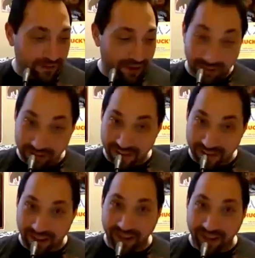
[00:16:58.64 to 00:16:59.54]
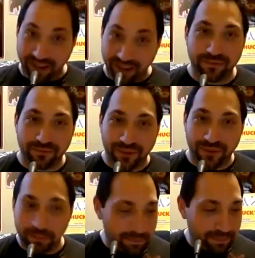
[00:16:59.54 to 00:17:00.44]
a nice
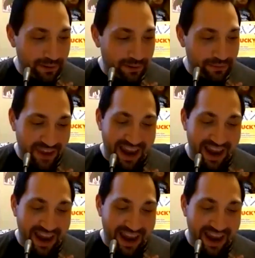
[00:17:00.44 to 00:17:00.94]
friendship with both